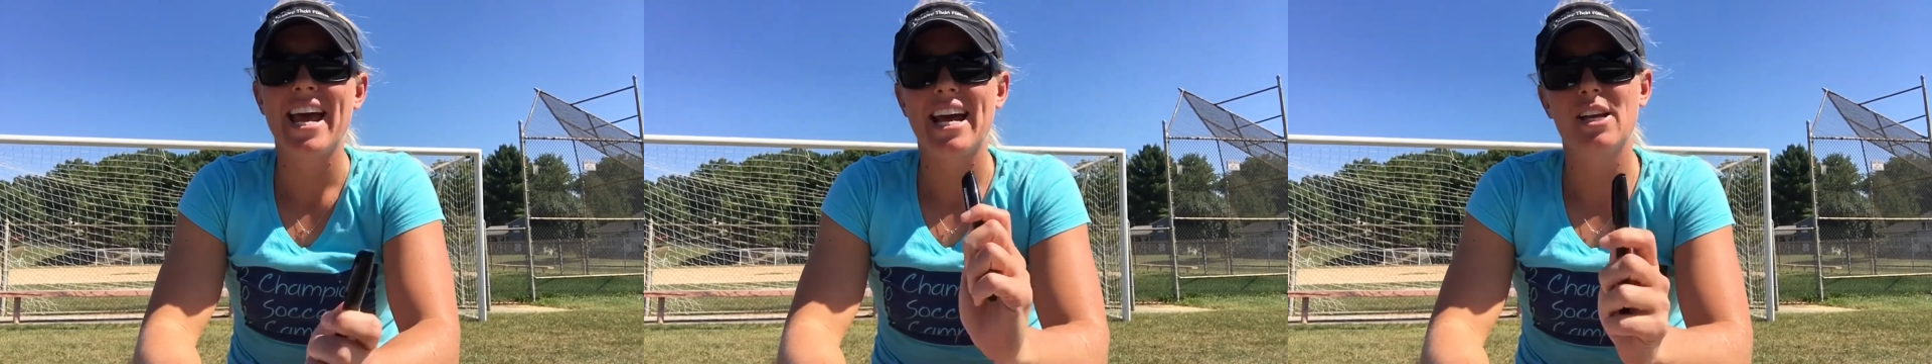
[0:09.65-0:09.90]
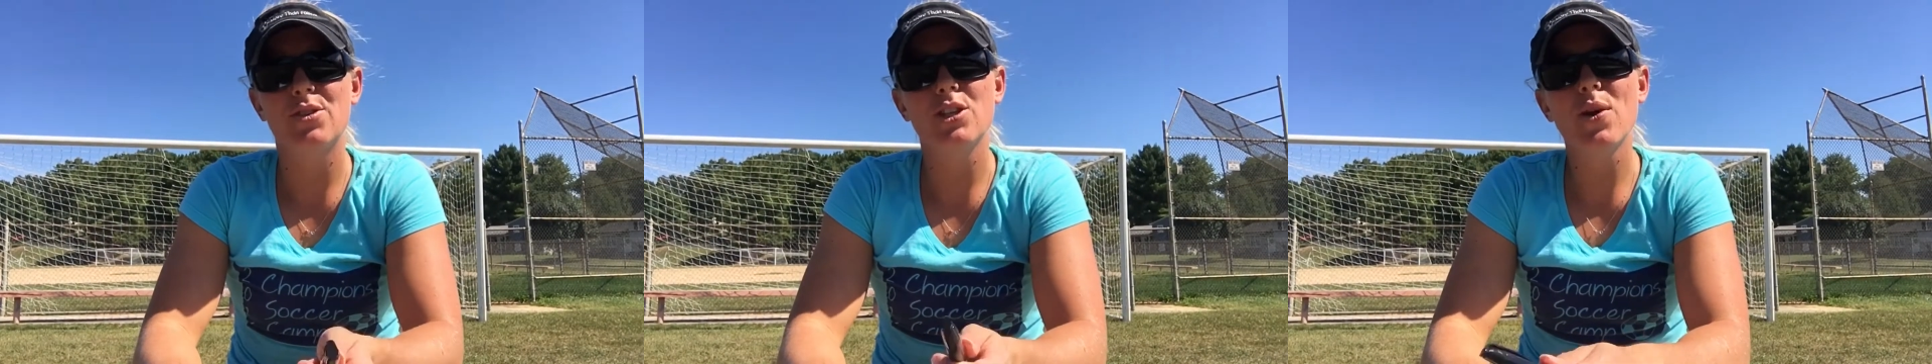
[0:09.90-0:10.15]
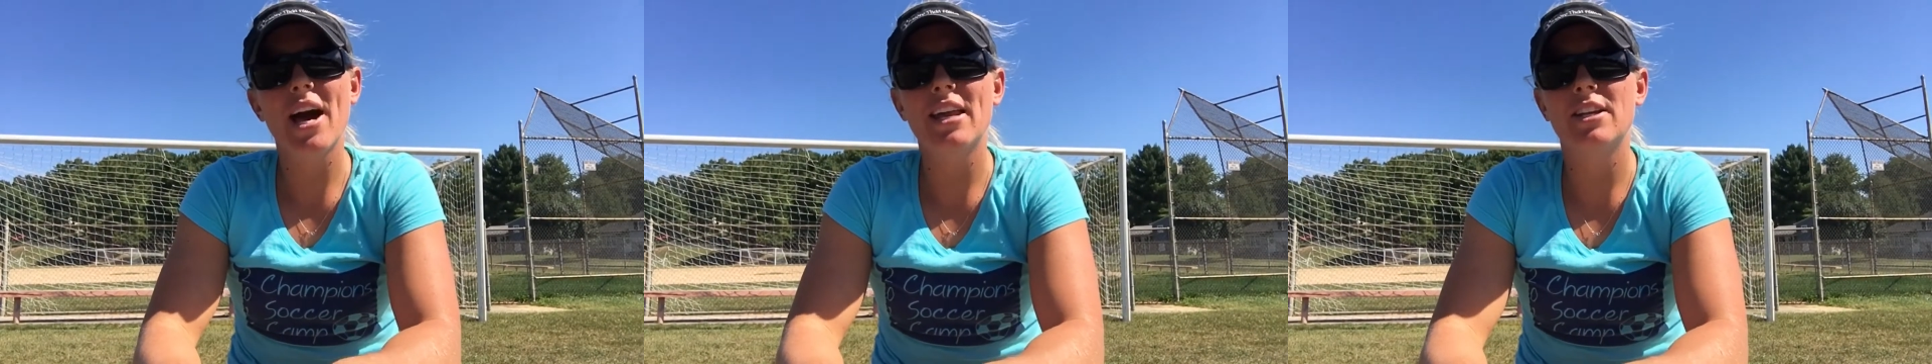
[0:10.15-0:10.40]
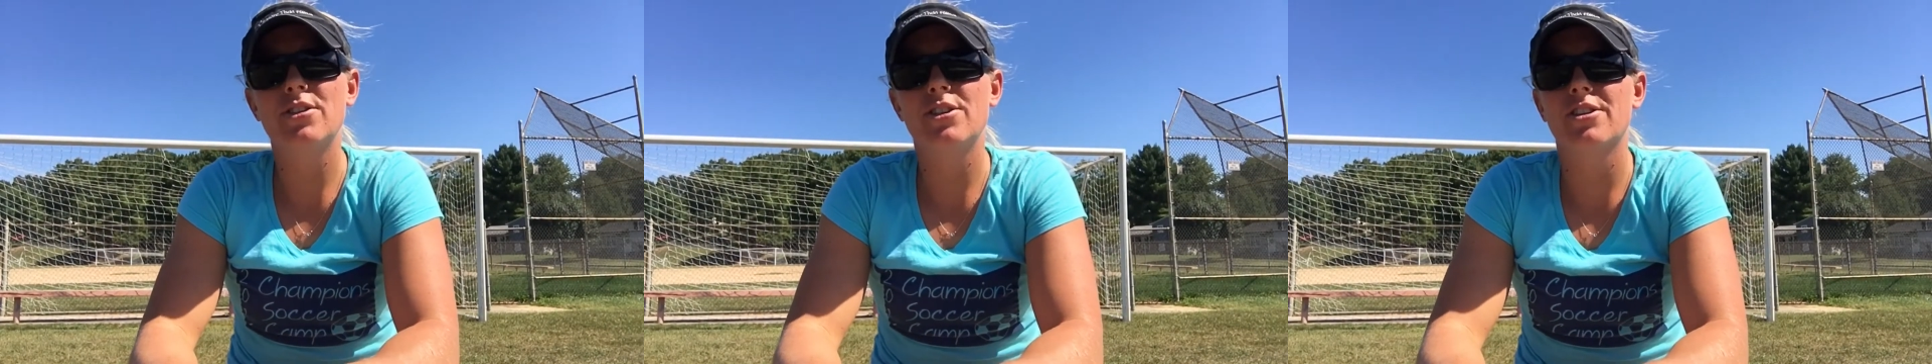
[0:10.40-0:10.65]
As you head
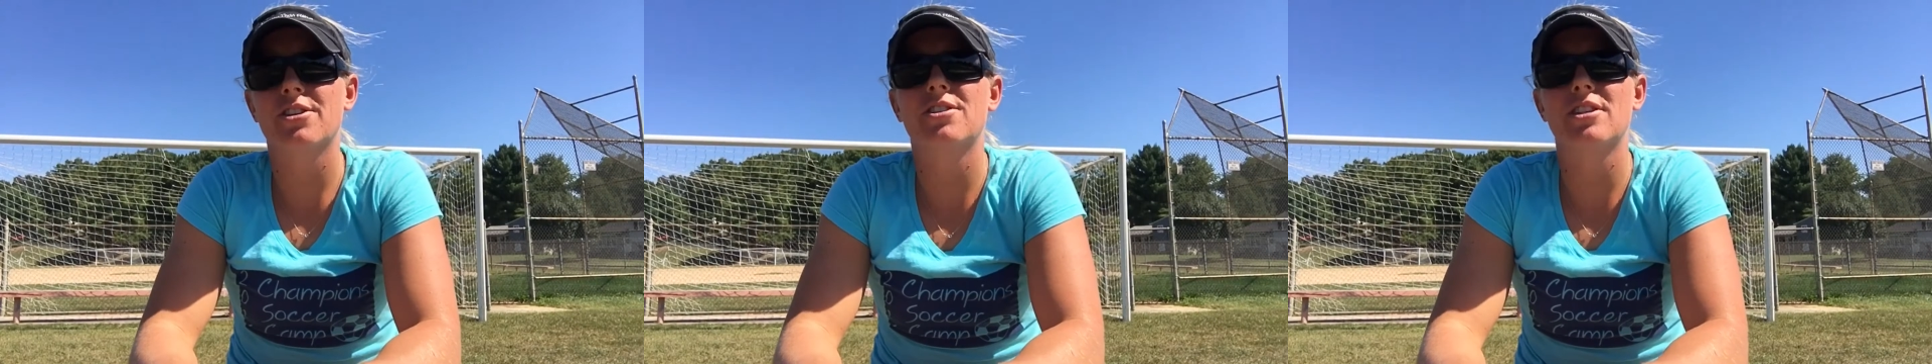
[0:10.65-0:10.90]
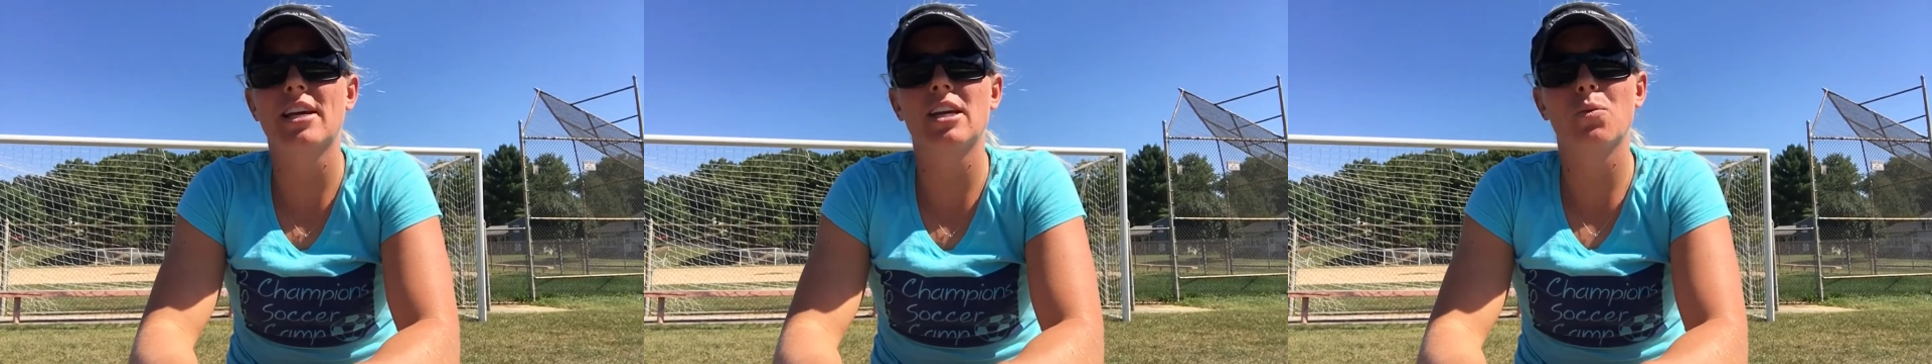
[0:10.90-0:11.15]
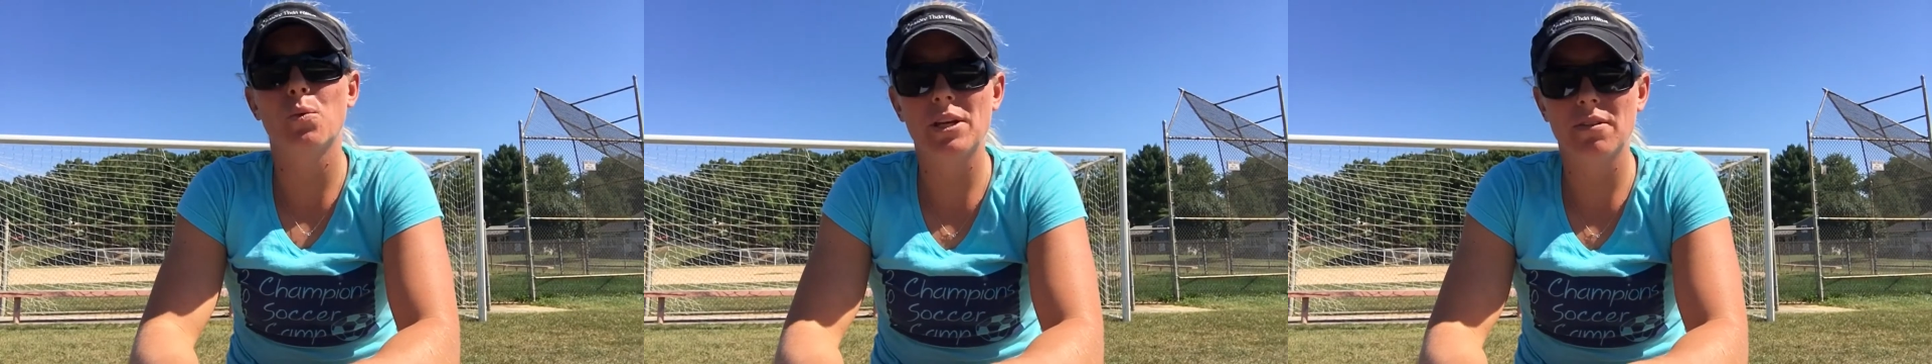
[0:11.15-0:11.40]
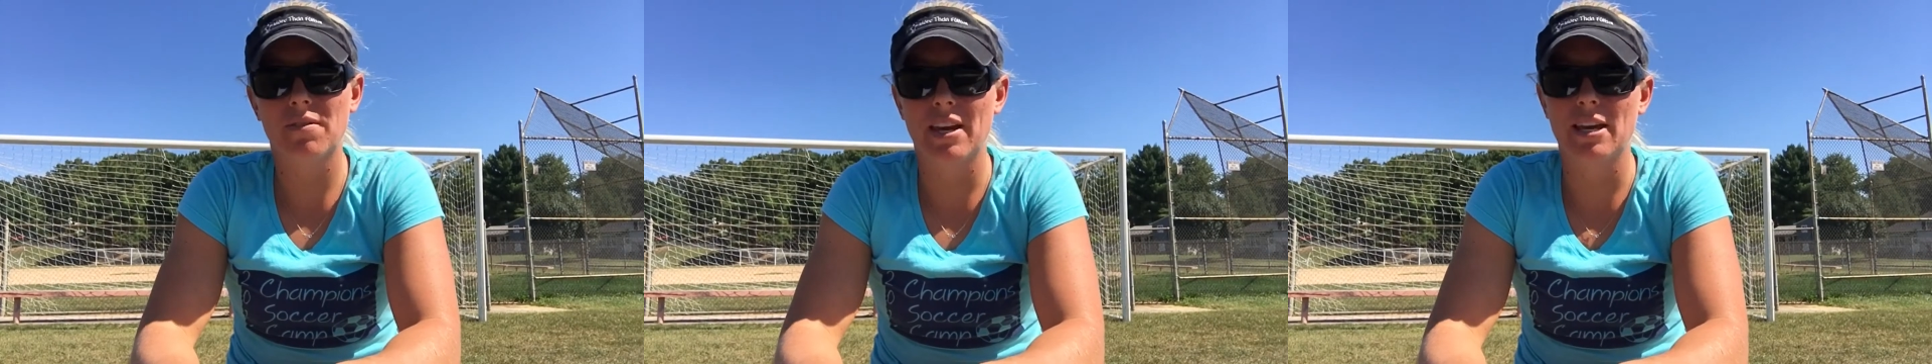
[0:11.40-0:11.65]
into your second week
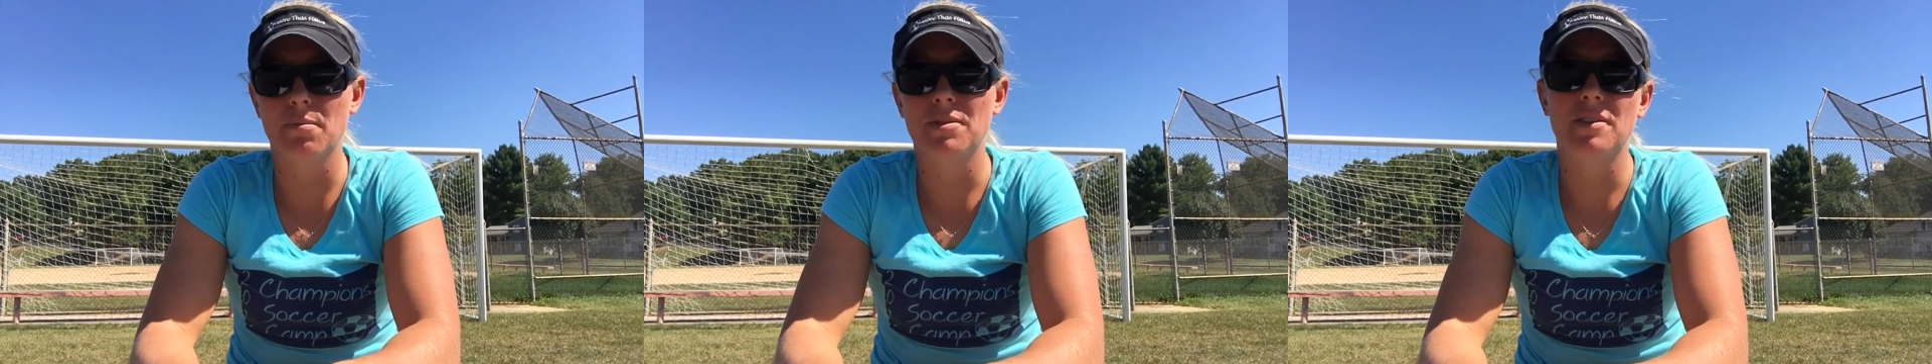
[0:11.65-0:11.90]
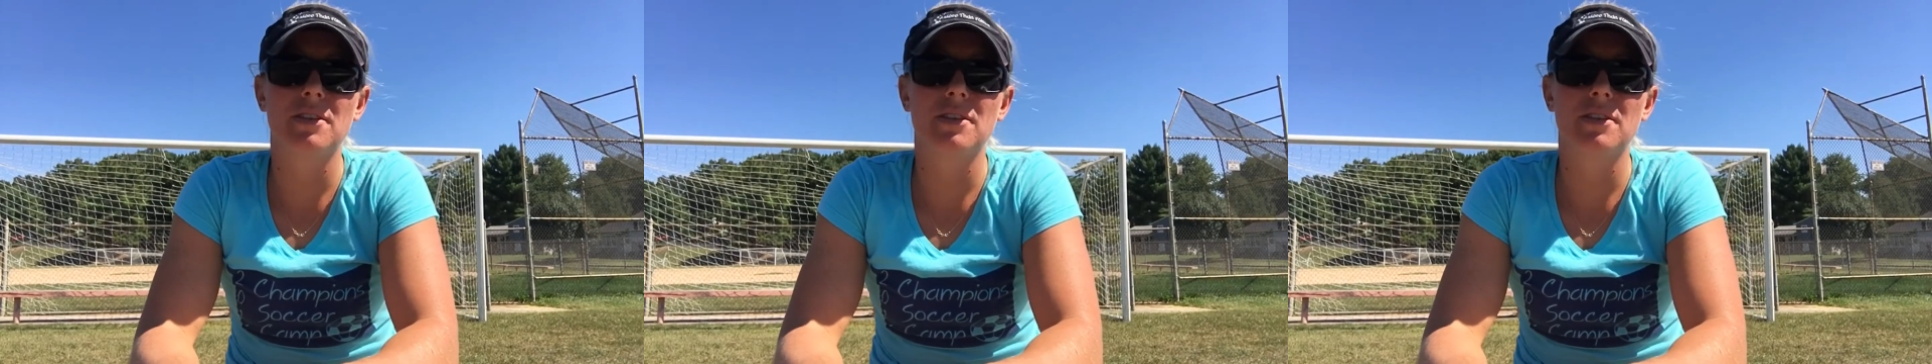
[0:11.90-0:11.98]
of games,